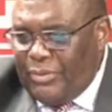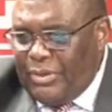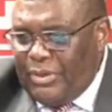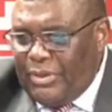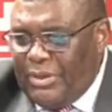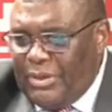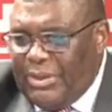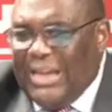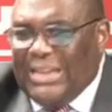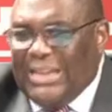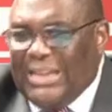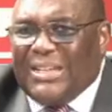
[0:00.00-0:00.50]

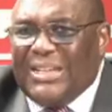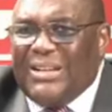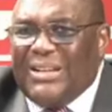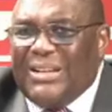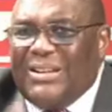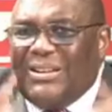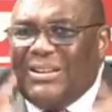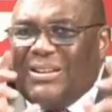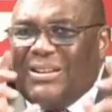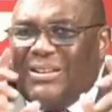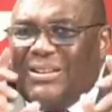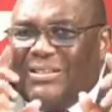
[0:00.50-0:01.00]
That
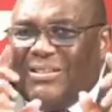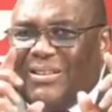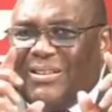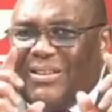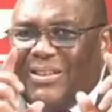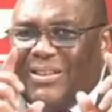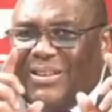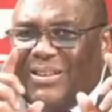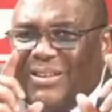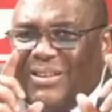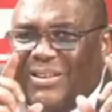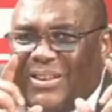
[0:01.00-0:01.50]

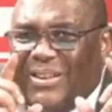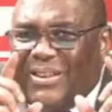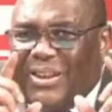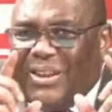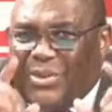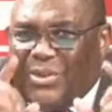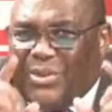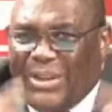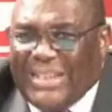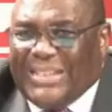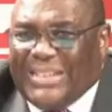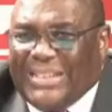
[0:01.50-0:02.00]
the
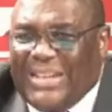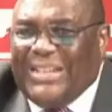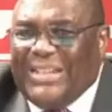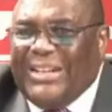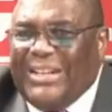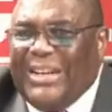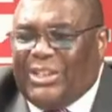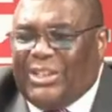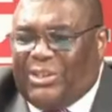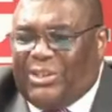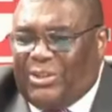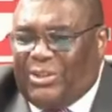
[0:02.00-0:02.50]
United
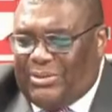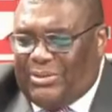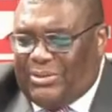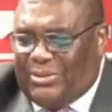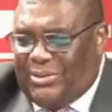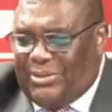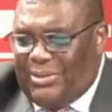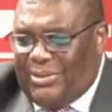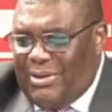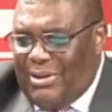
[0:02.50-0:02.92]
Nations,